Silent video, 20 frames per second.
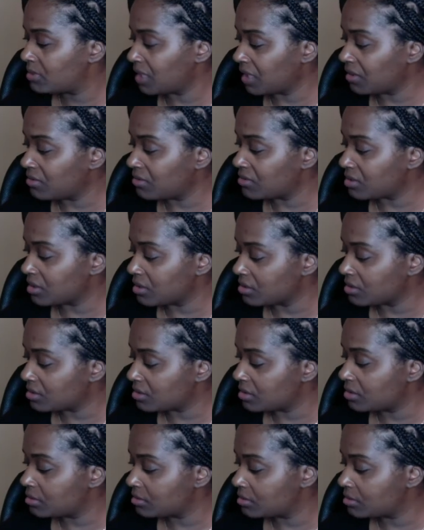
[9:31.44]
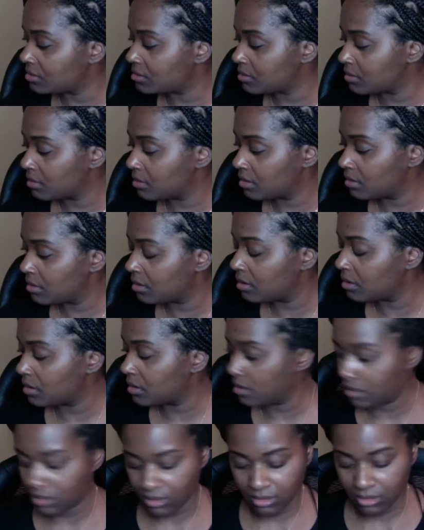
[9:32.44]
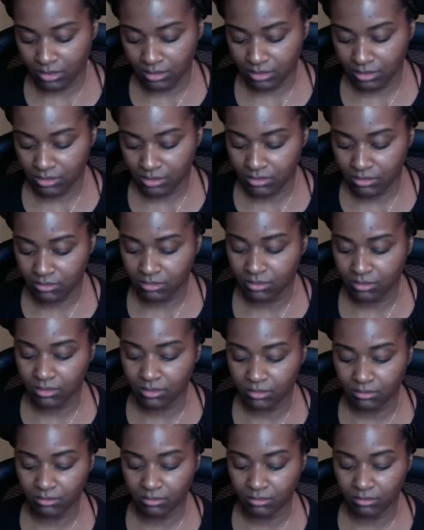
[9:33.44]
energy is this? I